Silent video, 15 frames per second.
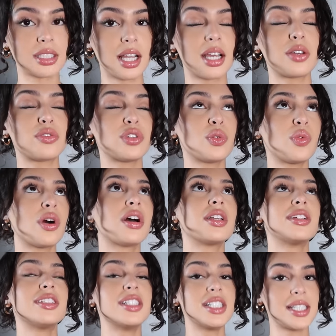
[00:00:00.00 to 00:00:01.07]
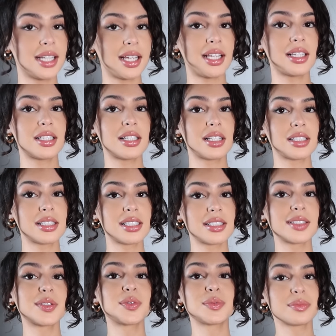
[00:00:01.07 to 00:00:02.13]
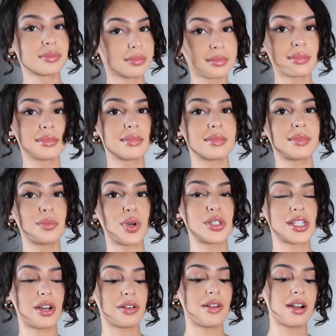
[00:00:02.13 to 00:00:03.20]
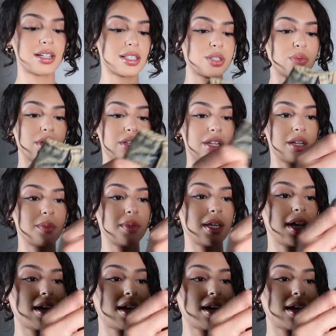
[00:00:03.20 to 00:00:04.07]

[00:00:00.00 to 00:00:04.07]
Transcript: Like if you want jeans, Motel Rock is where you need to be